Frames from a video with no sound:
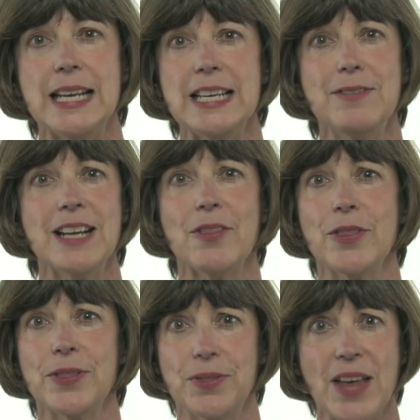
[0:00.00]
And even at
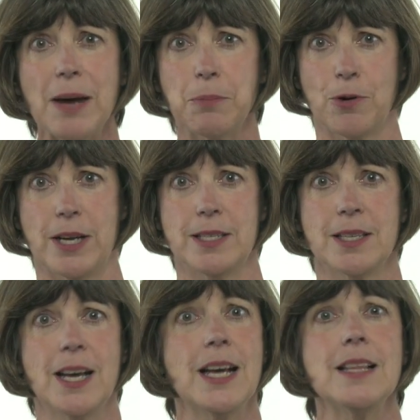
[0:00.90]
that
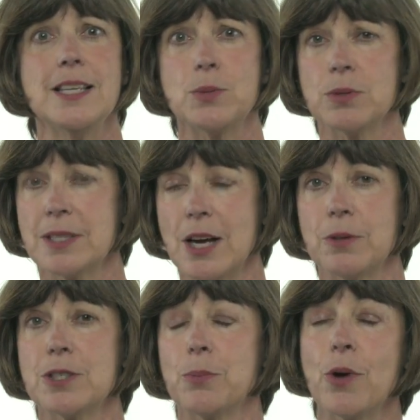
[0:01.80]
price, these will
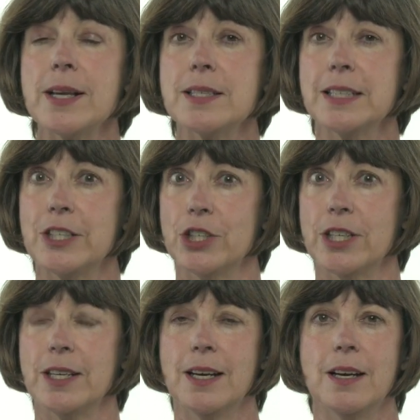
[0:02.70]
sound surprisingly
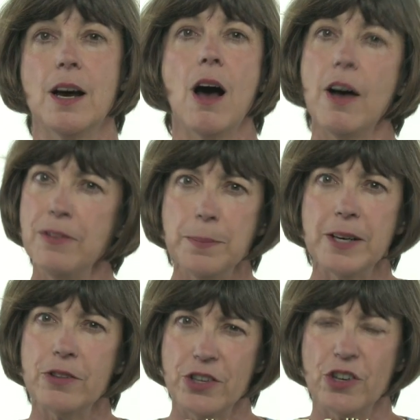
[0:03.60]
good, often
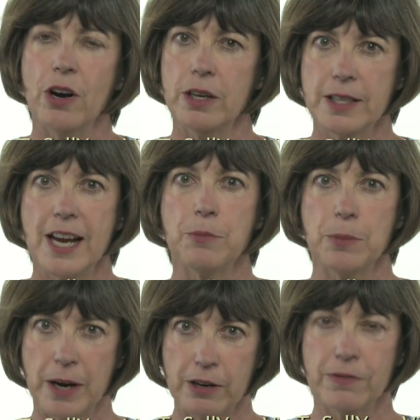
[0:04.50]
better than your on-camera
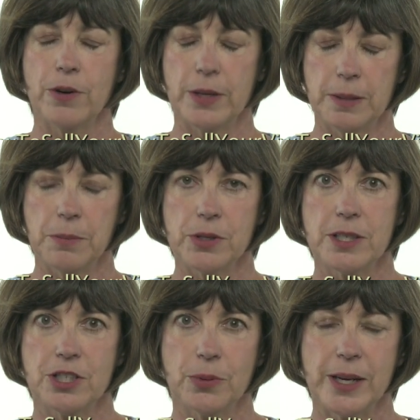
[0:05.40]
microphone in most
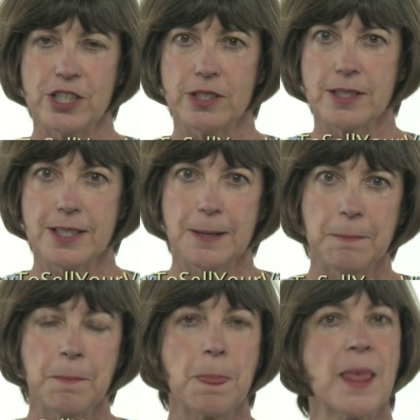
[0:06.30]
situations.
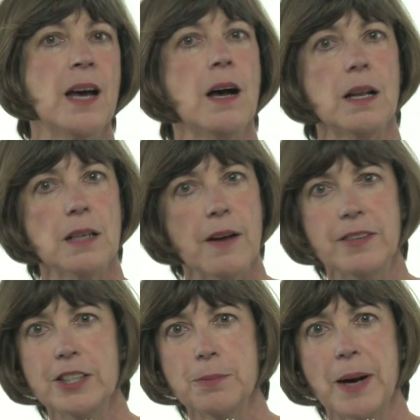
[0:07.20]
A
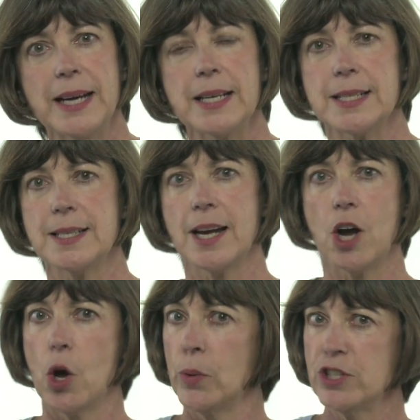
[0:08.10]
lavalier mic is not
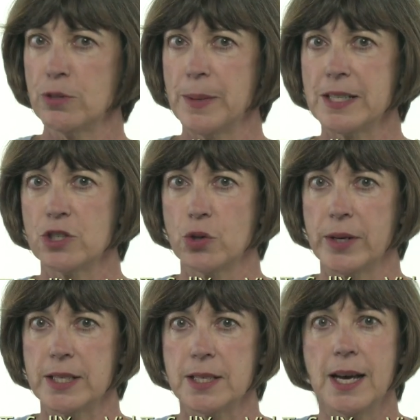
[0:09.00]
always your best
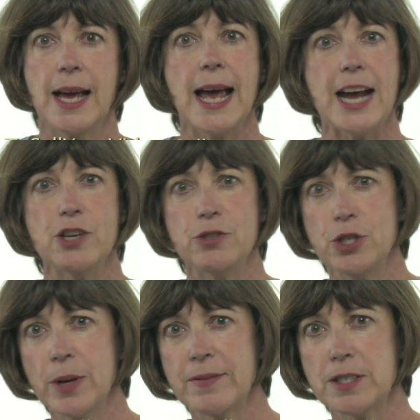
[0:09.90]
choice, and you
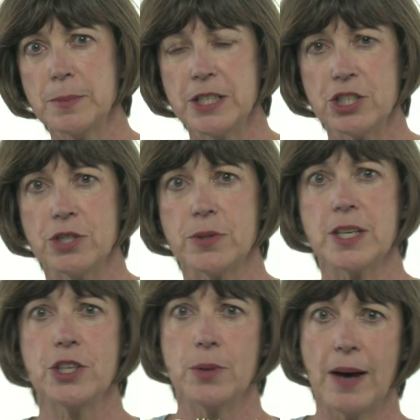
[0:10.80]
do have some
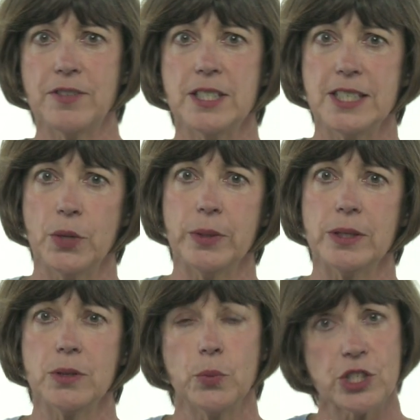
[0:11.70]
issues you have to deal
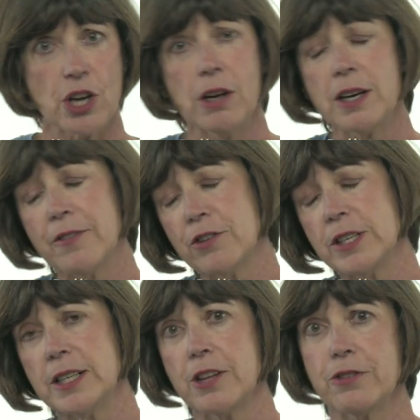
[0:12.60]
with, which I'll cover
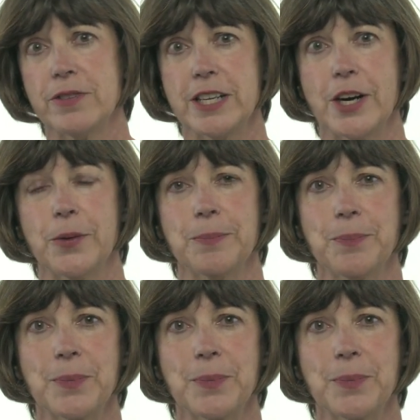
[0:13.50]
in another video.